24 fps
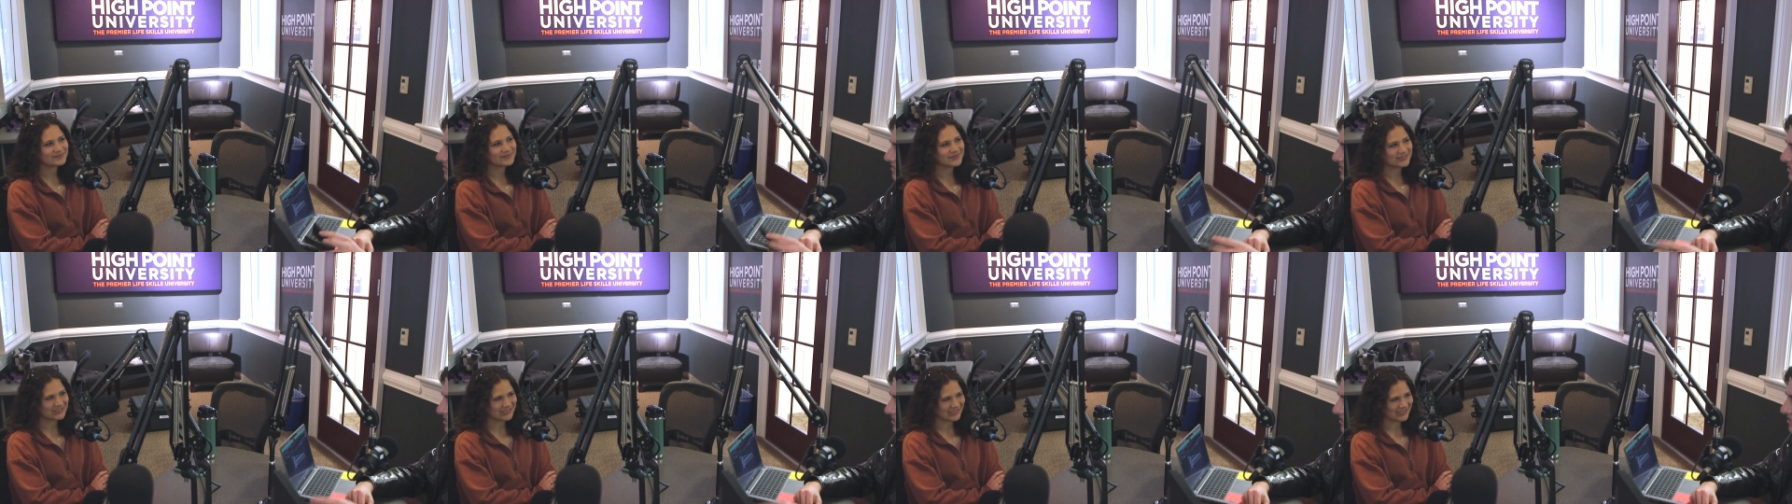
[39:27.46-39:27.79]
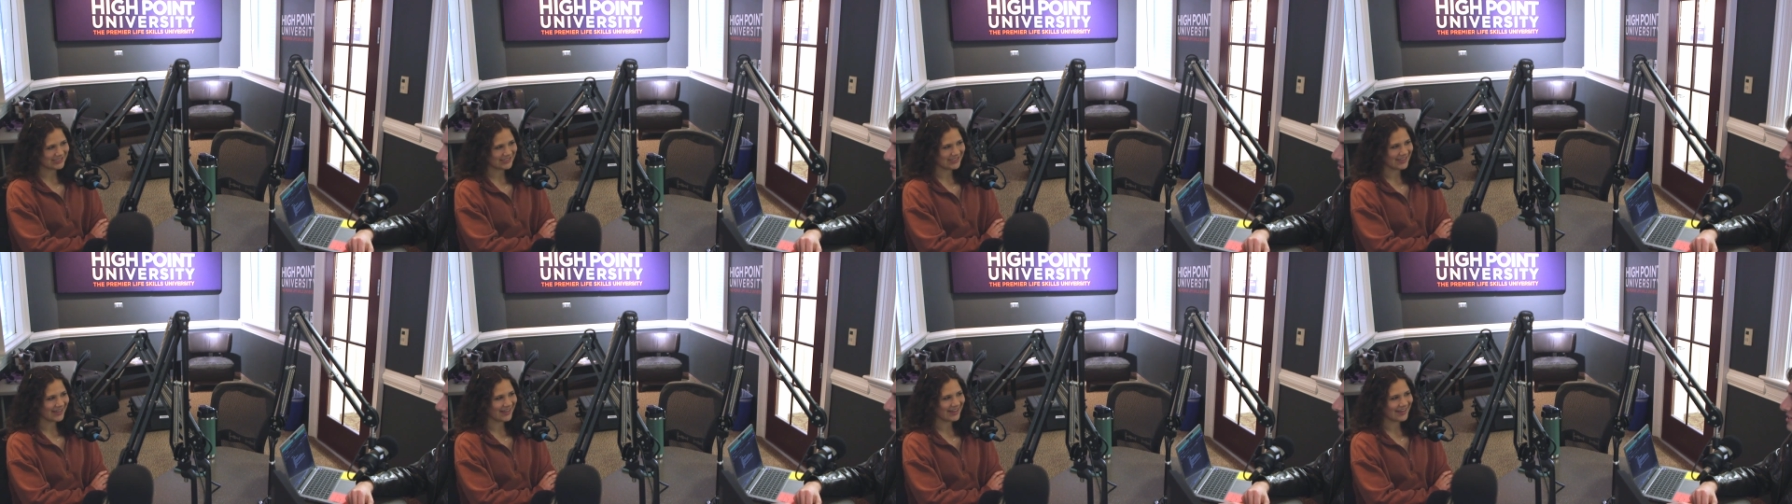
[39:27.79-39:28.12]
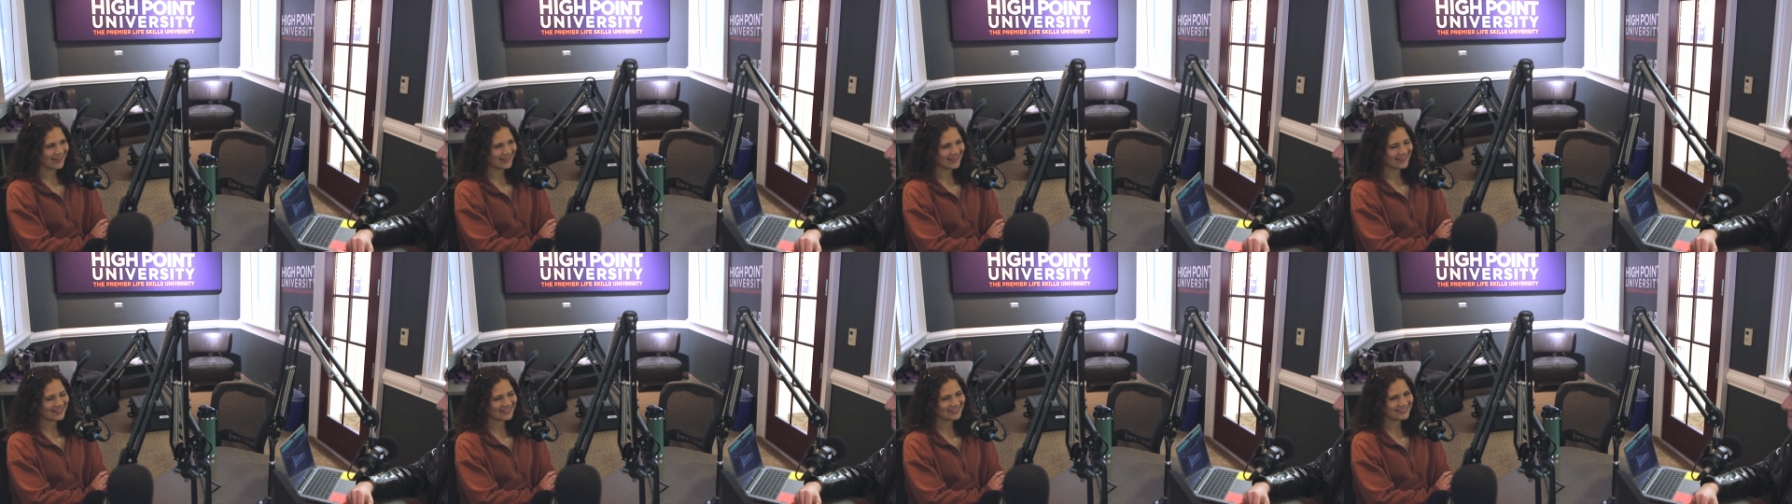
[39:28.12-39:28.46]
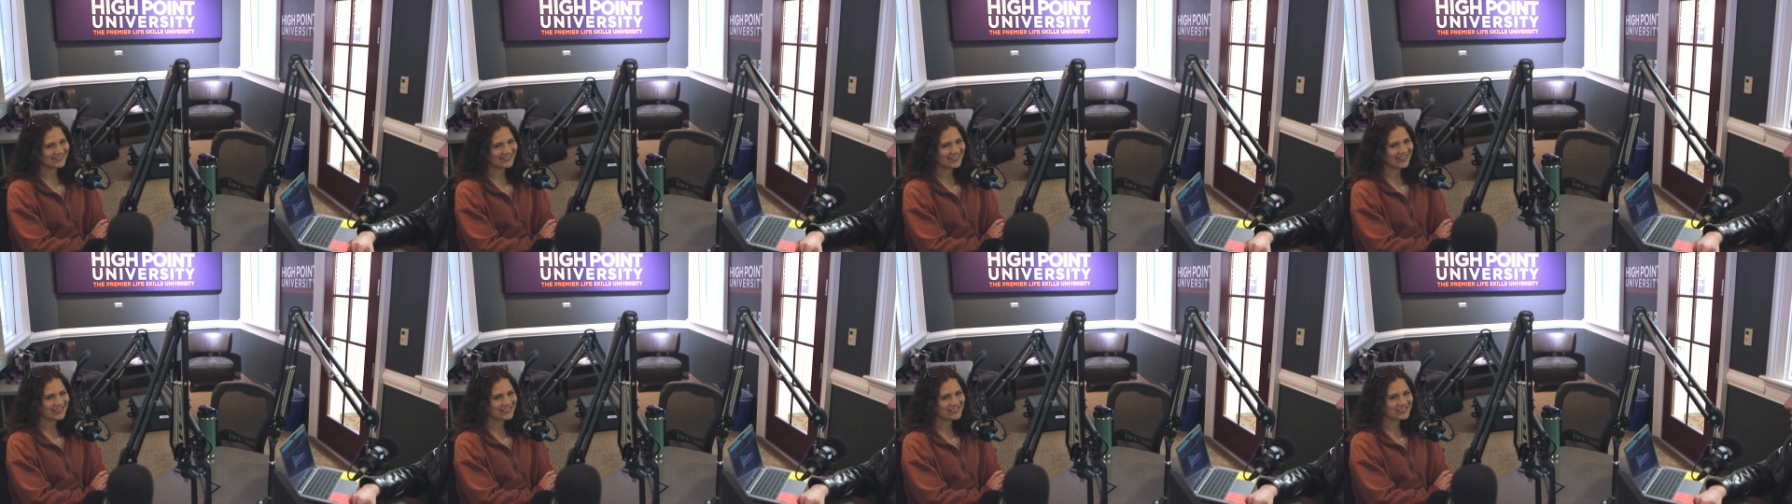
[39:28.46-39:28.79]
Yeah.
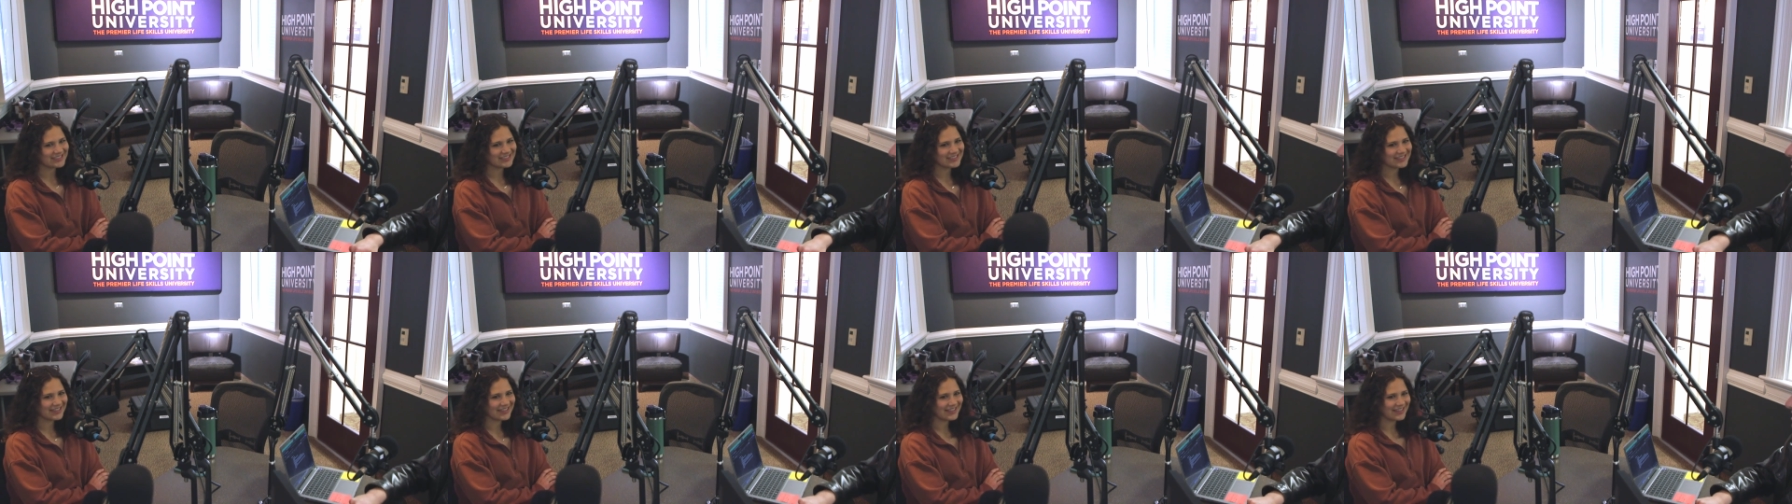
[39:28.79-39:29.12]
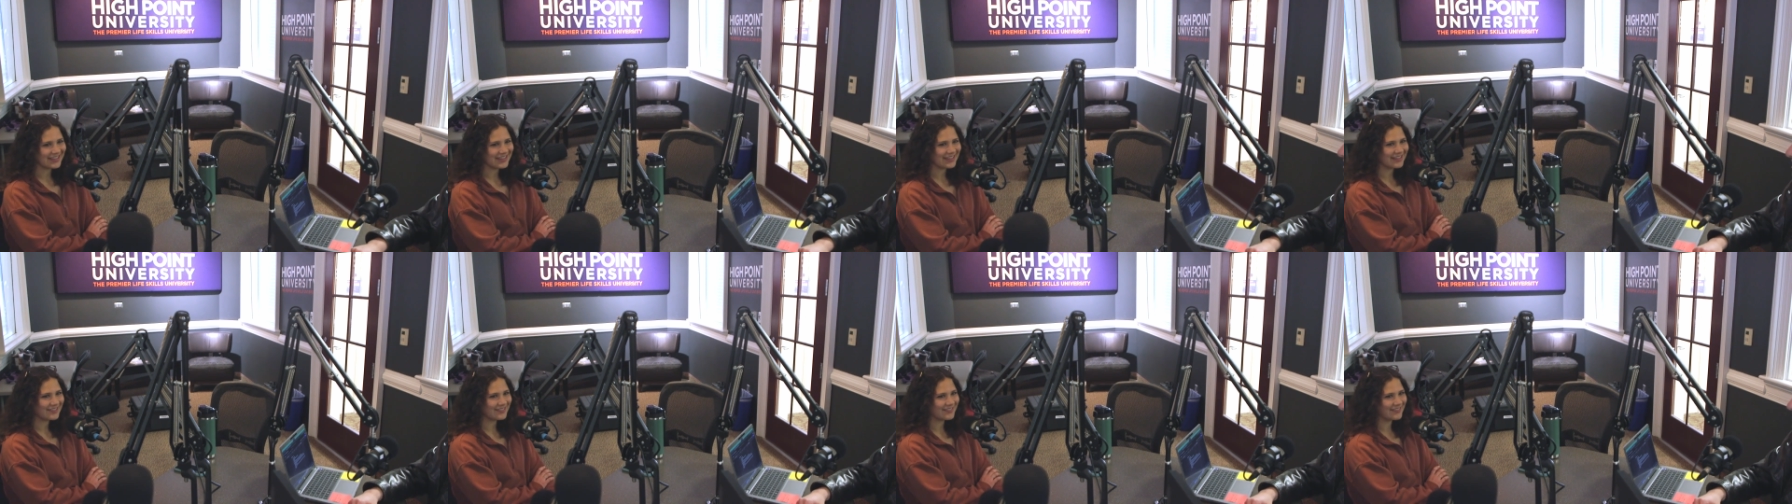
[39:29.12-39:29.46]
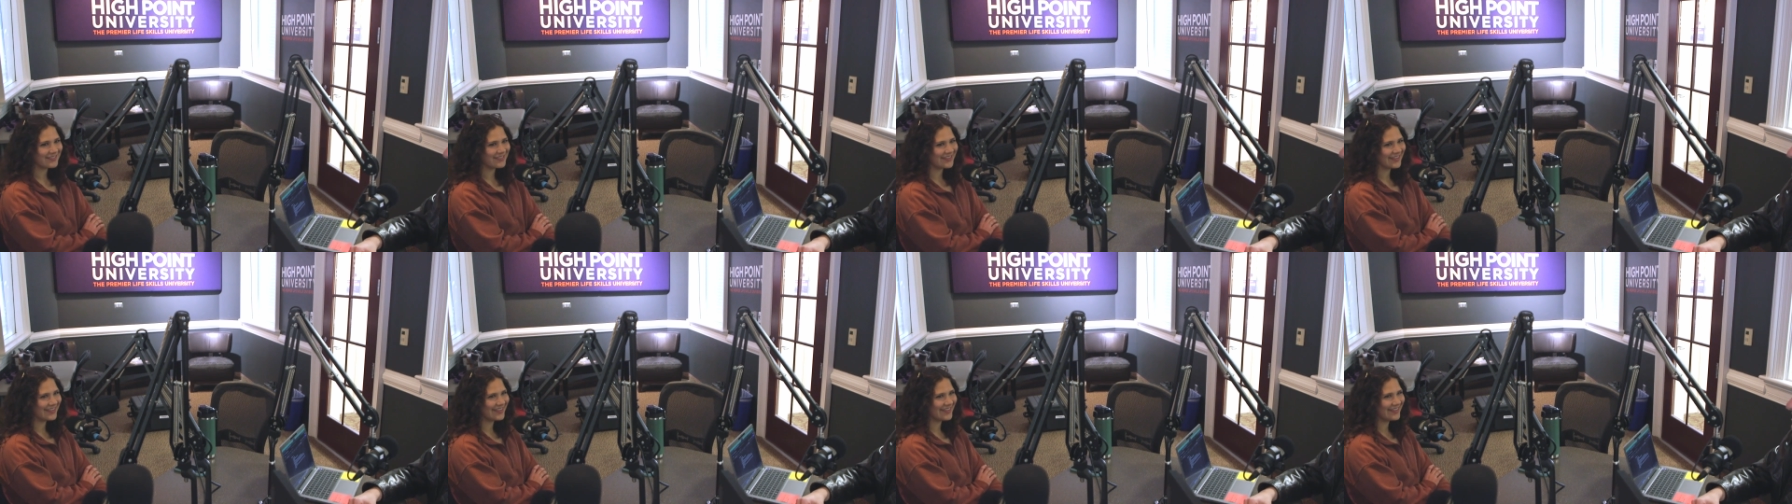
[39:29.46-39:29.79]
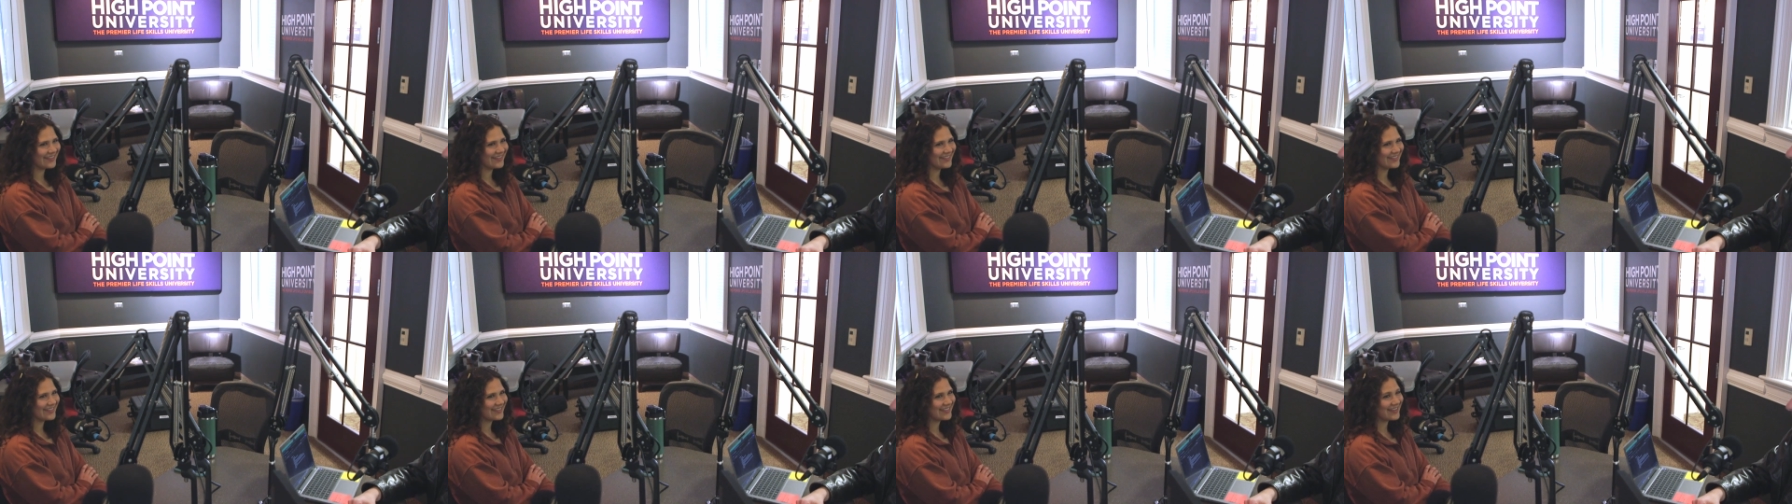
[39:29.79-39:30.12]

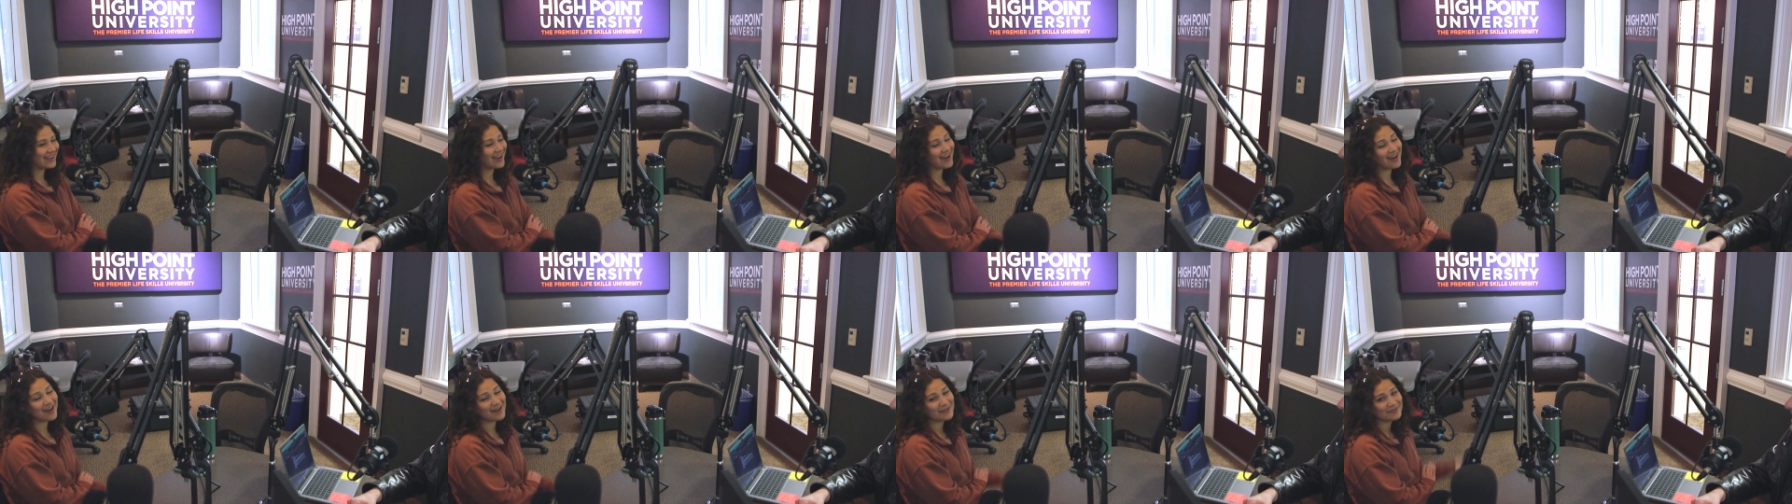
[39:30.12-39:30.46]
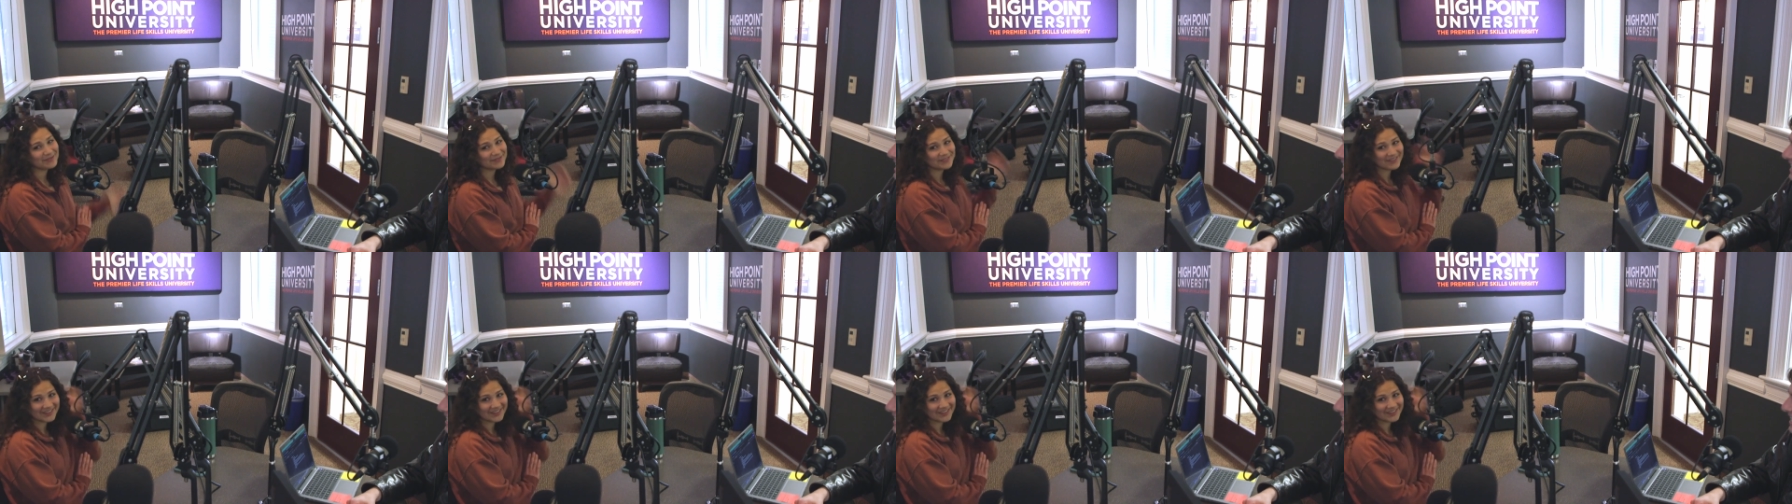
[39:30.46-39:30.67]
I've